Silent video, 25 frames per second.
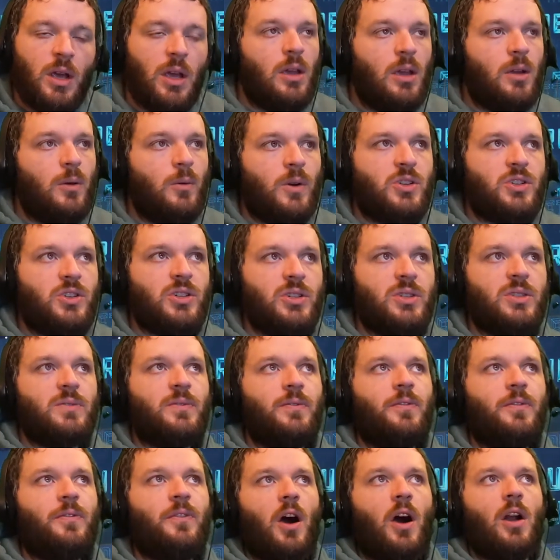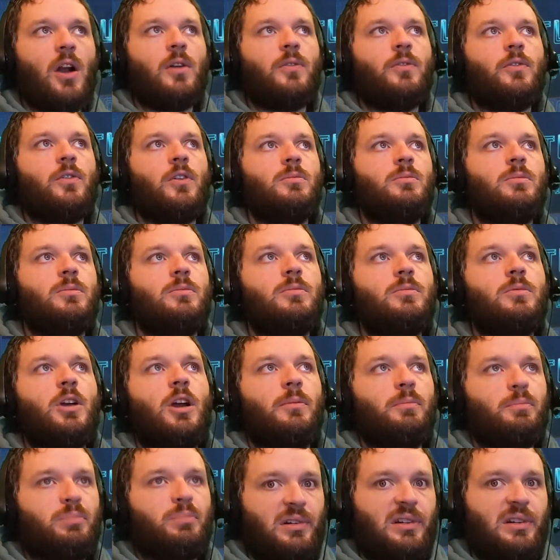which is far from
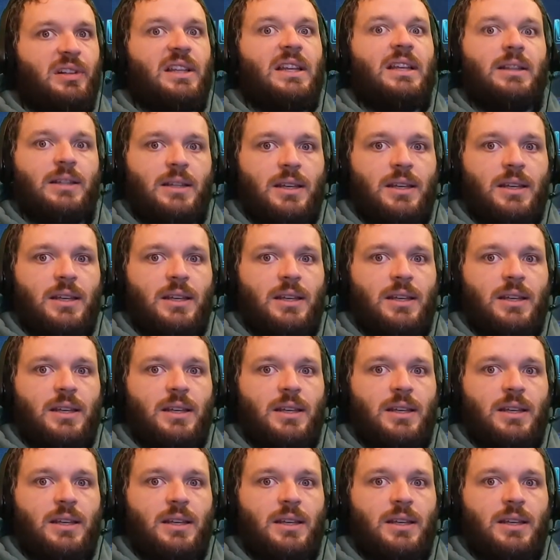completely